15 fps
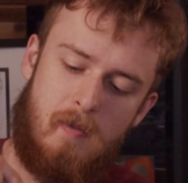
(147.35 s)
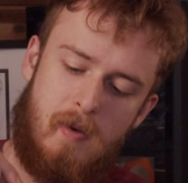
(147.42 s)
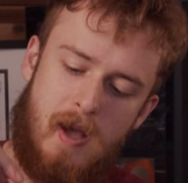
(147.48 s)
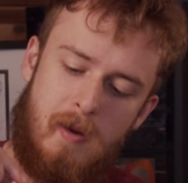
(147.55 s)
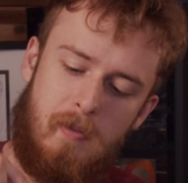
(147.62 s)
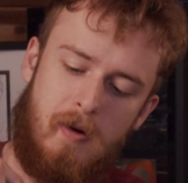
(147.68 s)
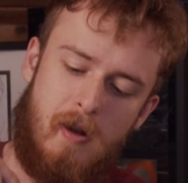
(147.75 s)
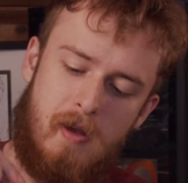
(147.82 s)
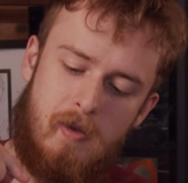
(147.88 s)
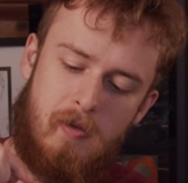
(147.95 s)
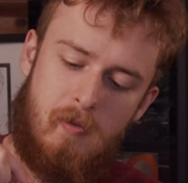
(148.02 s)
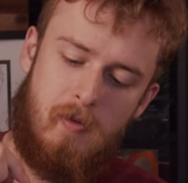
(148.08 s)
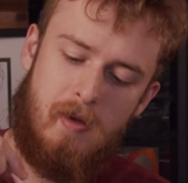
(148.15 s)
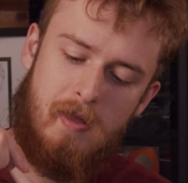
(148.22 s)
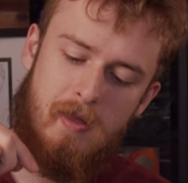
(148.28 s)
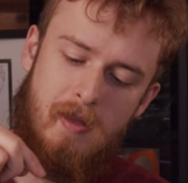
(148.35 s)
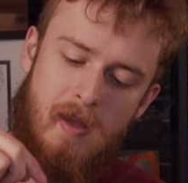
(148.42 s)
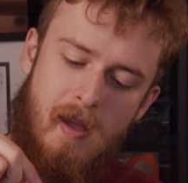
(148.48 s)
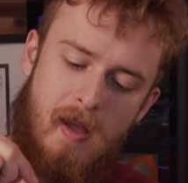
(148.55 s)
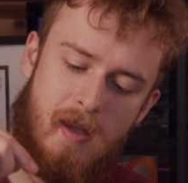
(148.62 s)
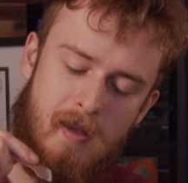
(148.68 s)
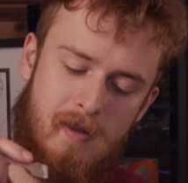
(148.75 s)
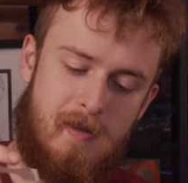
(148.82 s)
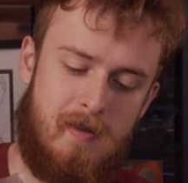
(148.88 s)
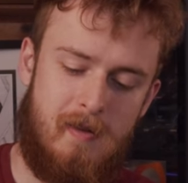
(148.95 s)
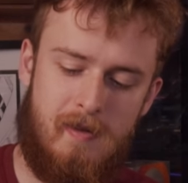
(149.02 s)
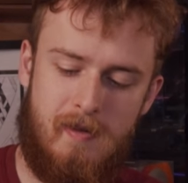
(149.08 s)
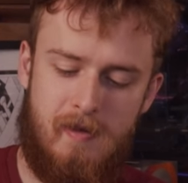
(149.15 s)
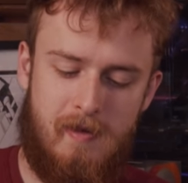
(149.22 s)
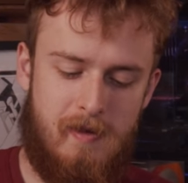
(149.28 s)
Bob Ross with uh,
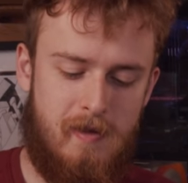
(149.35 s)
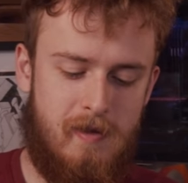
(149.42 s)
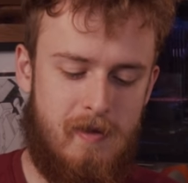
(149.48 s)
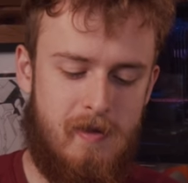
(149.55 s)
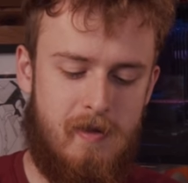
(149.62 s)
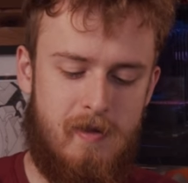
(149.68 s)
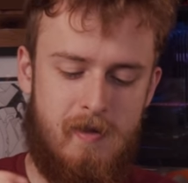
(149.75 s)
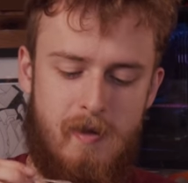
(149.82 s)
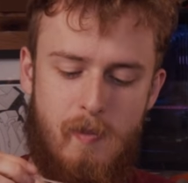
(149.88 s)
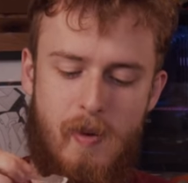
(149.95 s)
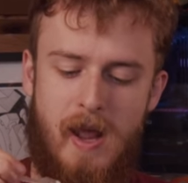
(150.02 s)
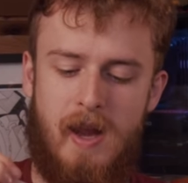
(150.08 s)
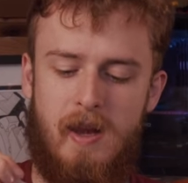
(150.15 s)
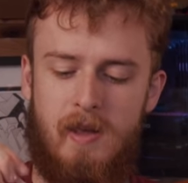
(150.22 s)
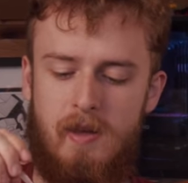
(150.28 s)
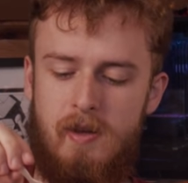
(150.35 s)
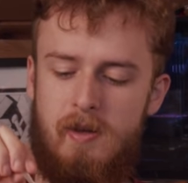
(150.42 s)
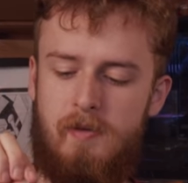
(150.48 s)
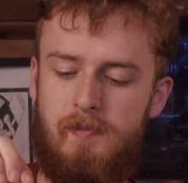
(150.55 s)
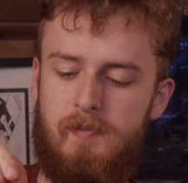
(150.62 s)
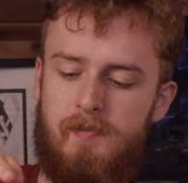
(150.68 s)
the painting, you know.